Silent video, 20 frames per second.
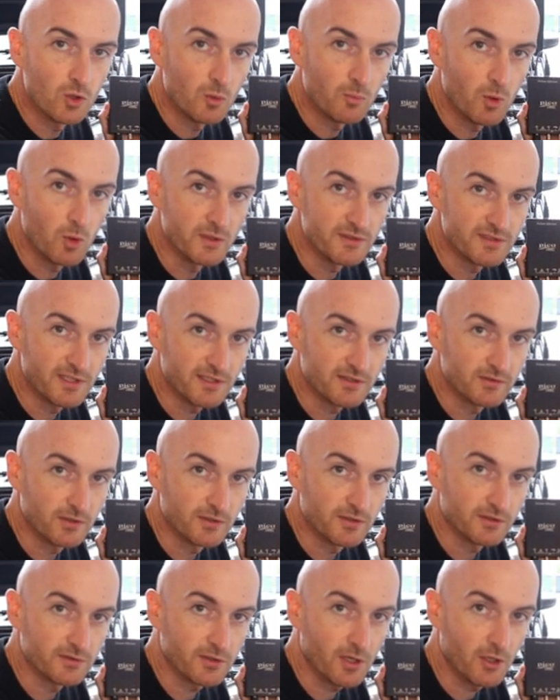0.6
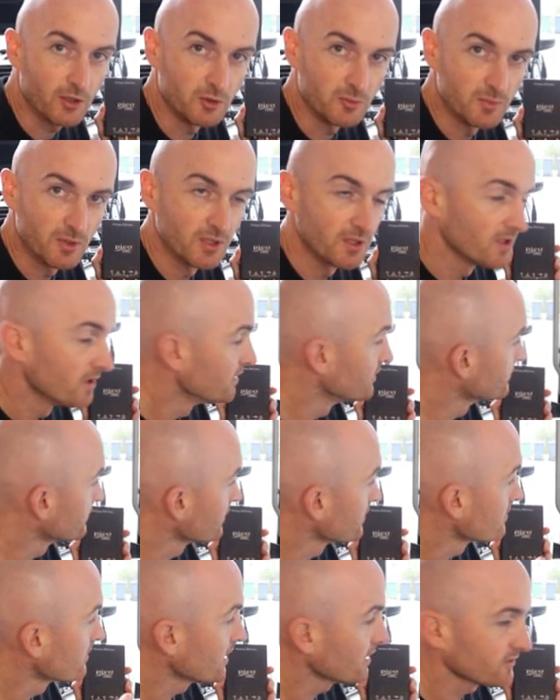on the scope.
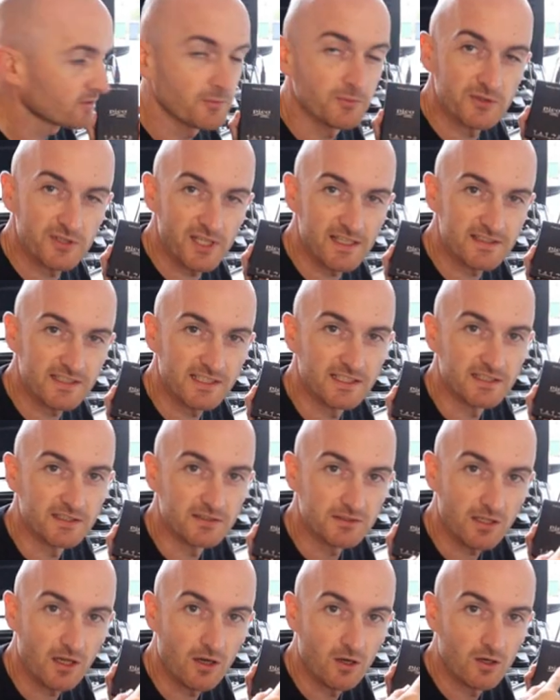So there are some
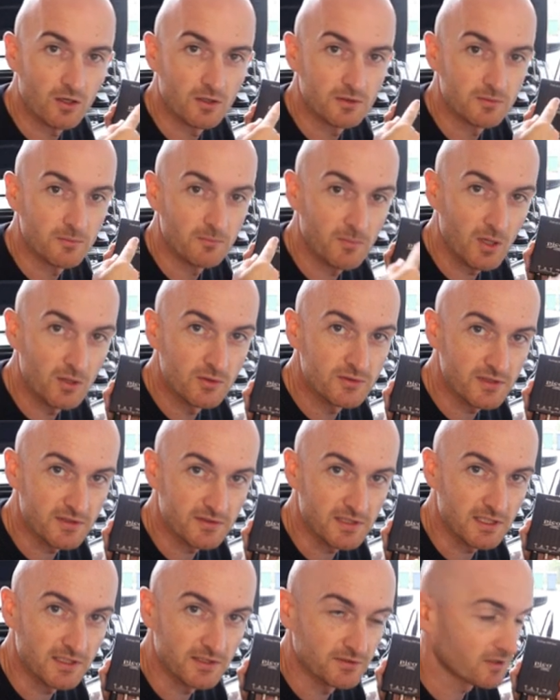settings on most
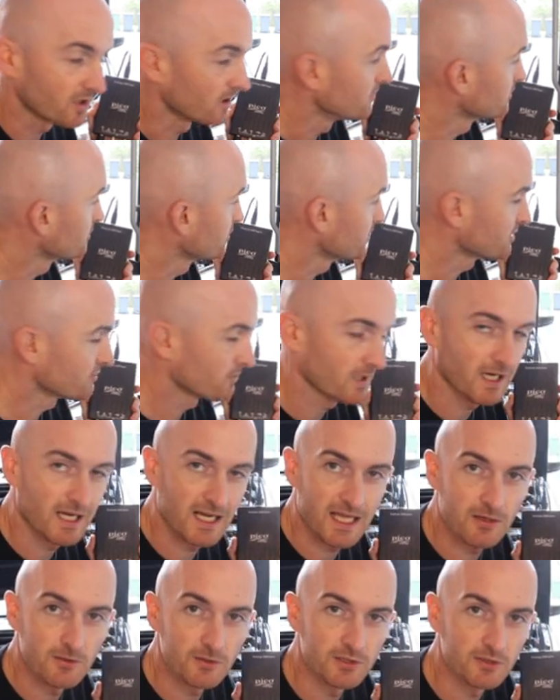oscilloscopes which will
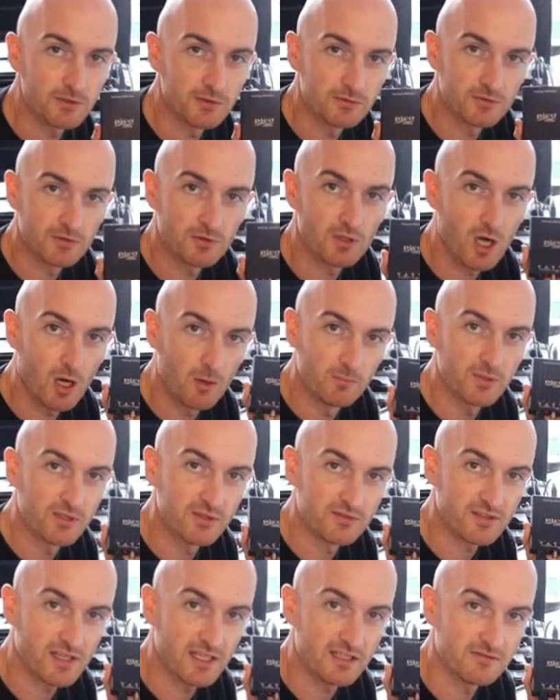allow you to
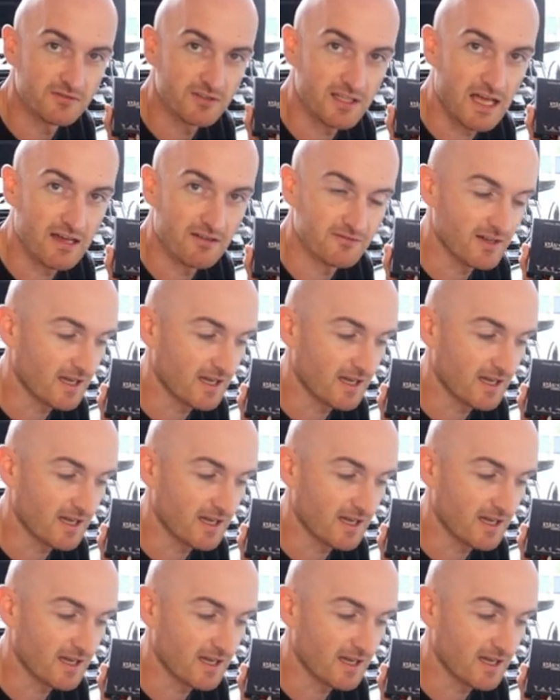compensate for that